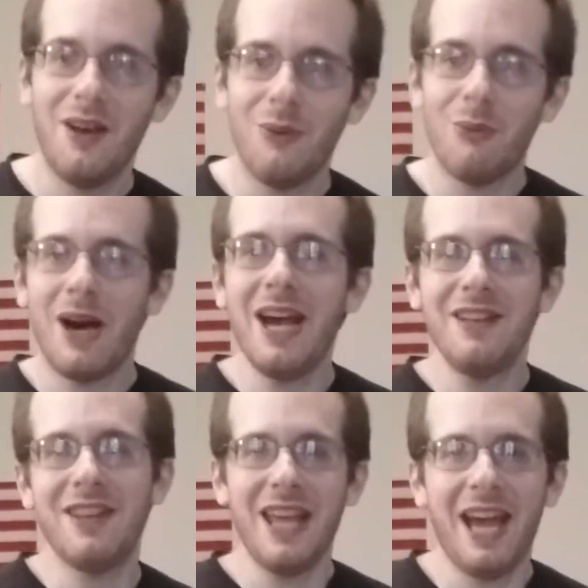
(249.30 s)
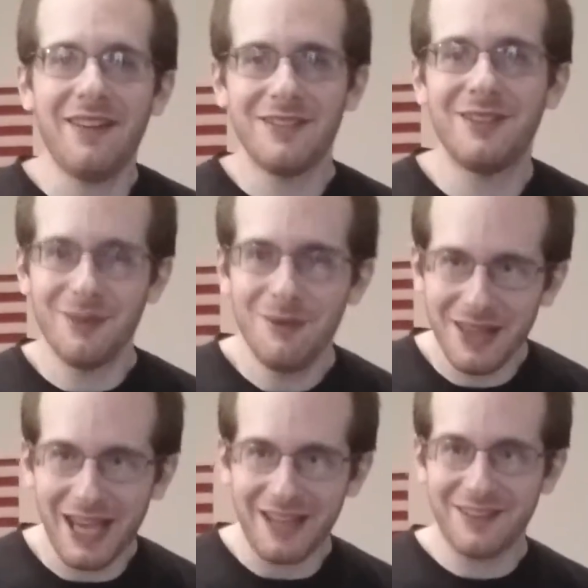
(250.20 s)
why do they have to do
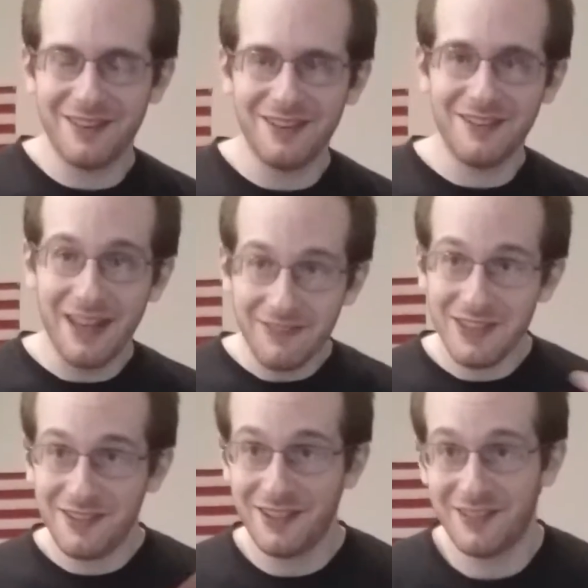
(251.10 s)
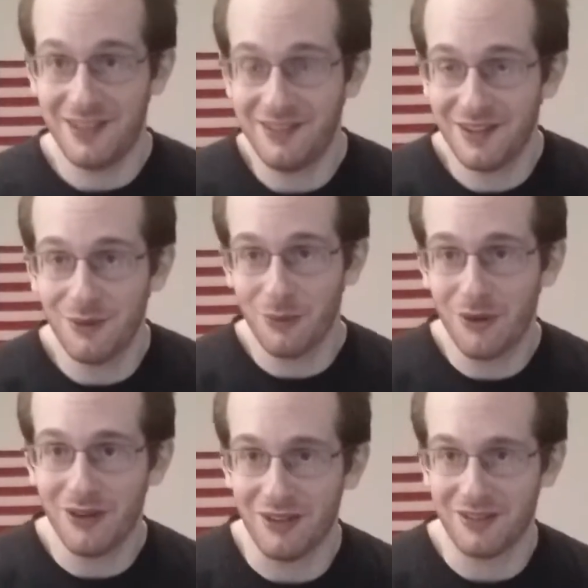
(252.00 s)
that? Lefties exist in the
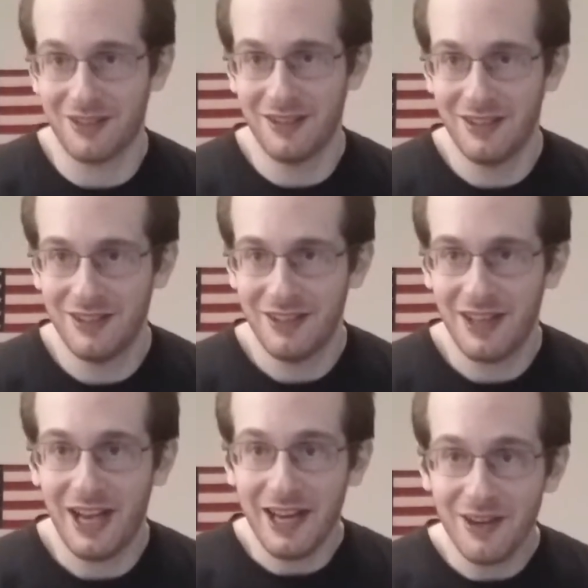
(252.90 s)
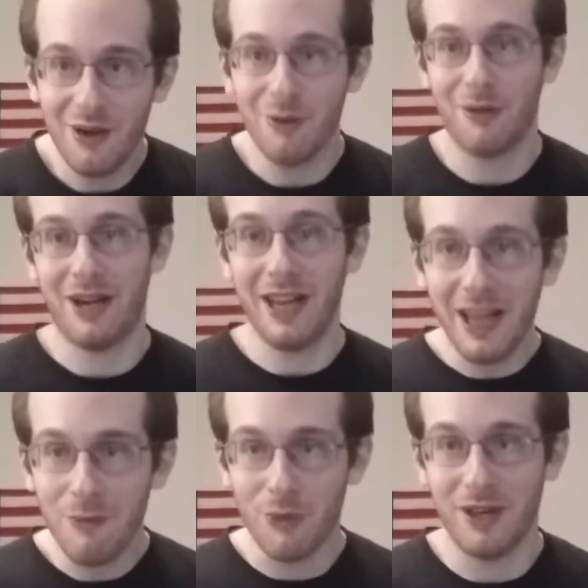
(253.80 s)
world. I know, I
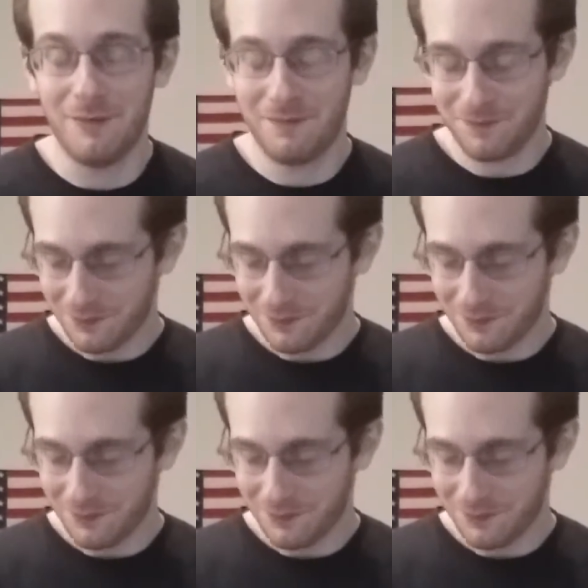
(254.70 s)
am one.